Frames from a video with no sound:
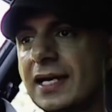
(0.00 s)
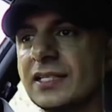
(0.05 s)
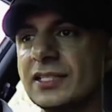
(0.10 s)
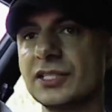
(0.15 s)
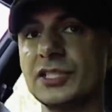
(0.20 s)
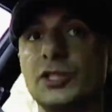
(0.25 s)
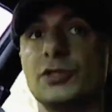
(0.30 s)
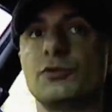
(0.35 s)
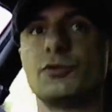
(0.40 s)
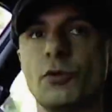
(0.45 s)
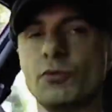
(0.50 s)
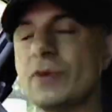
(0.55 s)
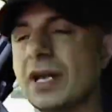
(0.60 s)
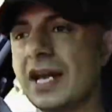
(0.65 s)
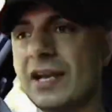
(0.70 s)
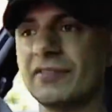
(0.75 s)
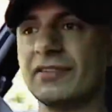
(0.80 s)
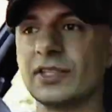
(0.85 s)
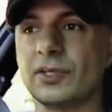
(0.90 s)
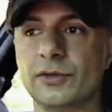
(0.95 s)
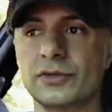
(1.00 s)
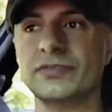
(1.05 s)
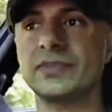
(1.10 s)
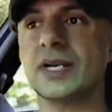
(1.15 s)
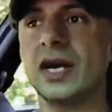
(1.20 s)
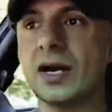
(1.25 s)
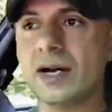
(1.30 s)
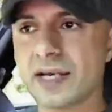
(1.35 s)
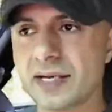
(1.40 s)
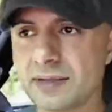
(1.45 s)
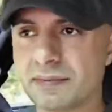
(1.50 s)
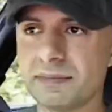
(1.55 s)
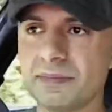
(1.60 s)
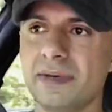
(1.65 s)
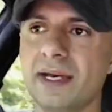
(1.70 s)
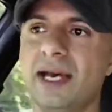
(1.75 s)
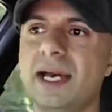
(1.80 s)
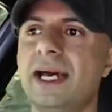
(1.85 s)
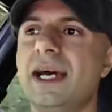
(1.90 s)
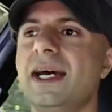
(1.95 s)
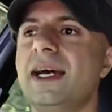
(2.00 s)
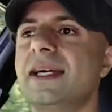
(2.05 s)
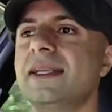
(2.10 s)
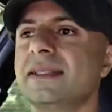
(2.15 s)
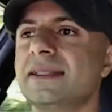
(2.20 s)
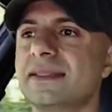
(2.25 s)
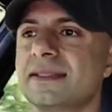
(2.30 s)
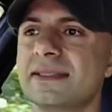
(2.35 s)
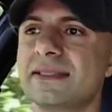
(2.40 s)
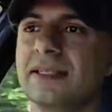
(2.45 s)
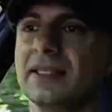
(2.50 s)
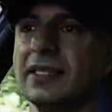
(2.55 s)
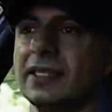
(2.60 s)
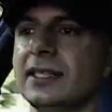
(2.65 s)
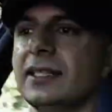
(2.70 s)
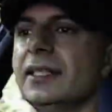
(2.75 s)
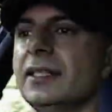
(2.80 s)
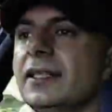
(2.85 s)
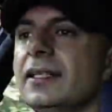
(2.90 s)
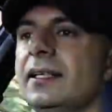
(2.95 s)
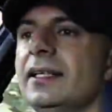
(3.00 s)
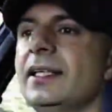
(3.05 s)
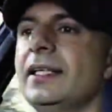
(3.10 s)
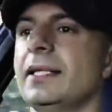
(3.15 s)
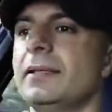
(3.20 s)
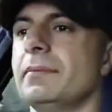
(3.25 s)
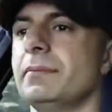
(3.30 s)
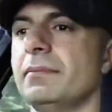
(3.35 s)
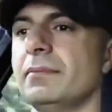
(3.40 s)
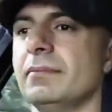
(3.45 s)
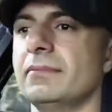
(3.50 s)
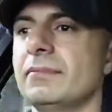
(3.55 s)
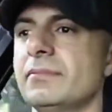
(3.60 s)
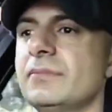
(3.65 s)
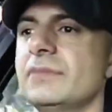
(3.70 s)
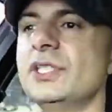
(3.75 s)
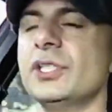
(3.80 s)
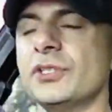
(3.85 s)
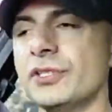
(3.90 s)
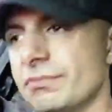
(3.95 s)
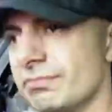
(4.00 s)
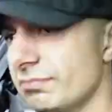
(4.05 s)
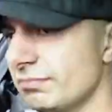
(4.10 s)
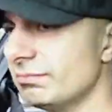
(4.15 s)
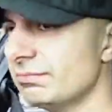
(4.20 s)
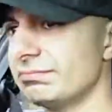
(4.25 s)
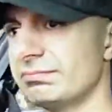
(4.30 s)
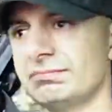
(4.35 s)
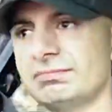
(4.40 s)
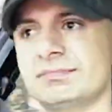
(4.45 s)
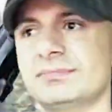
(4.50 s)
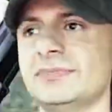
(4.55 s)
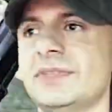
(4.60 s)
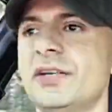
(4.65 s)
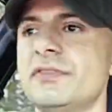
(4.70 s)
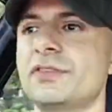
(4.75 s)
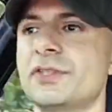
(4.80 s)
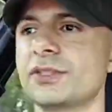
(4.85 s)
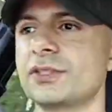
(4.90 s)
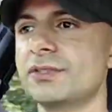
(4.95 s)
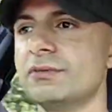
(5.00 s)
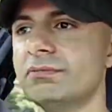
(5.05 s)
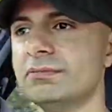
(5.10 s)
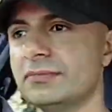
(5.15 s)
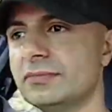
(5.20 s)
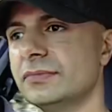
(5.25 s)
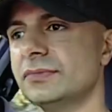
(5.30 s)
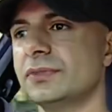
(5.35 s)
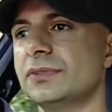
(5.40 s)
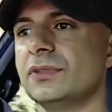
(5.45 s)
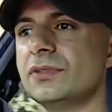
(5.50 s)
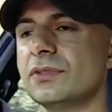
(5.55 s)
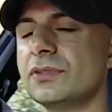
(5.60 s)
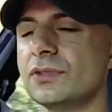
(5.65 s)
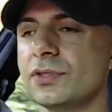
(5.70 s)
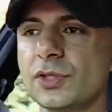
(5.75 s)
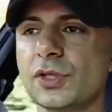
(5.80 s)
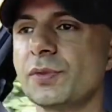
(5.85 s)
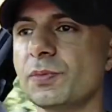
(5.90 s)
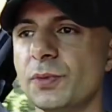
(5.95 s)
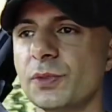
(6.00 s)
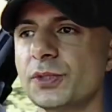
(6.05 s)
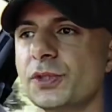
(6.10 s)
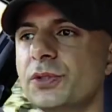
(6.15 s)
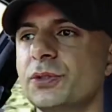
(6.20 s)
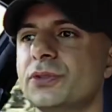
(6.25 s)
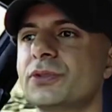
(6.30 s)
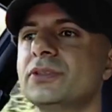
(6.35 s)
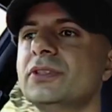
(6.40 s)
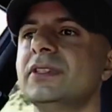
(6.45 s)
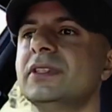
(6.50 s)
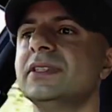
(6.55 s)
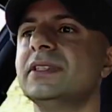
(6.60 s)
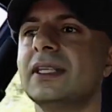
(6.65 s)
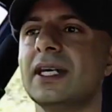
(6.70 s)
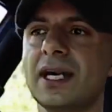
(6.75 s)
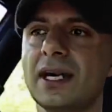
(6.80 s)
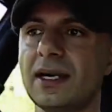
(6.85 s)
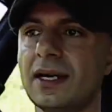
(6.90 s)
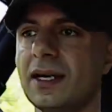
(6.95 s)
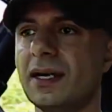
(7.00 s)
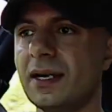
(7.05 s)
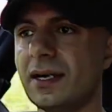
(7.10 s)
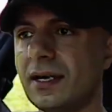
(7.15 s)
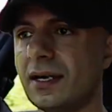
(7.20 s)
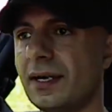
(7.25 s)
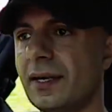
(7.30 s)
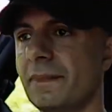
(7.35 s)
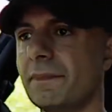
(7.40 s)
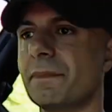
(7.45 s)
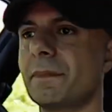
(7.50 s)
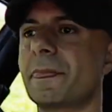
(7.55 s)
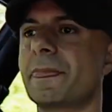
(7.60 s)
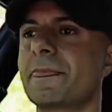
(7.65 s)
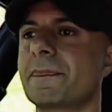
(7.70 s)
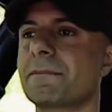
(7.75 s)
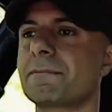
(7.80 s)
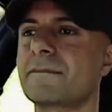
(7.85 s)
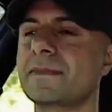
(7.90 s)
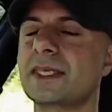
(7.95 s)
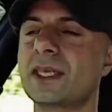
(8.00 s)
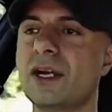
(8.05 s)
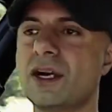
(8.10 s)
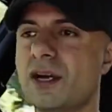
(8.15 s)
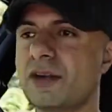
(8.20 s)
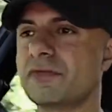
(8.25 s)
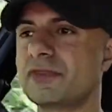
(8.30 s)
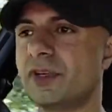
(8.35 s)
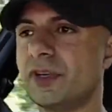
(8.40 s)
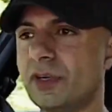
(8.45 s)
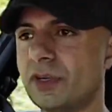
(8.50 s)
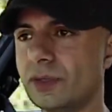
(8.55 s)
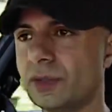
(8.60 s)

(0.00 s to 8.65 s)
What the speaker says: you don't have a lot of time, and you know, I've got 2 small children. I've got